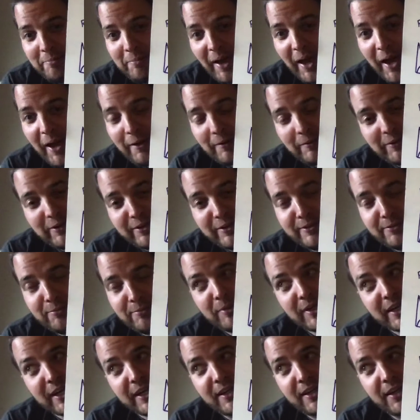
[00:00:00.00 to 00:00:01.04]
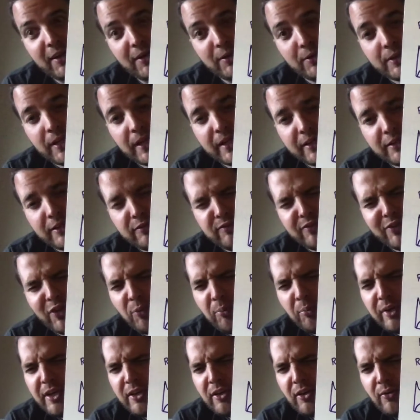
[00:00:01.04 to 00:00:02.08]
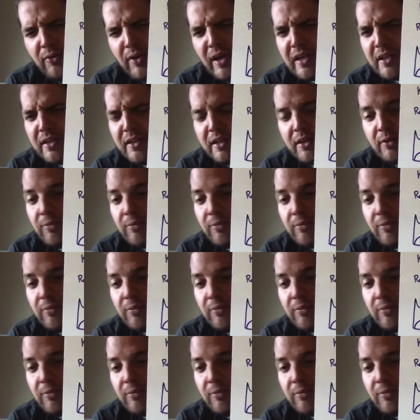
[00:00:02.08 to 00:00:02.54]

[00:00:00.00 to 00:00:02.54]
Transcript: backwards, but I know that it's filming correctly,